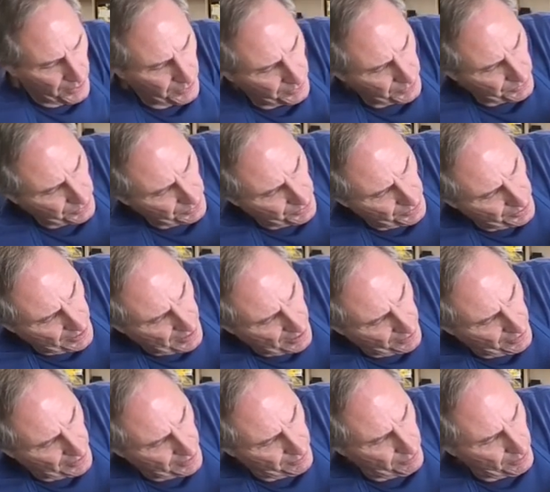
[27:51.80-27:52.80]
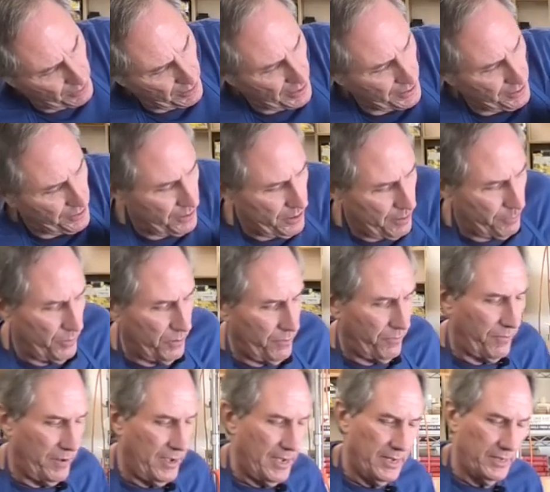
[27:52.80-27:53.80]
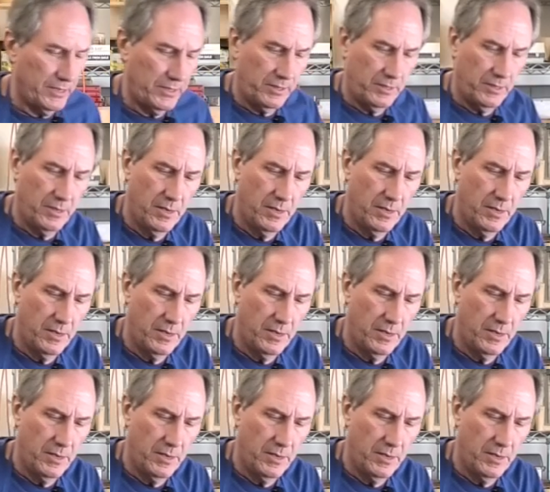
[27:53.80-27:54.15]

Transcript: you'll see how that lightened up real fast.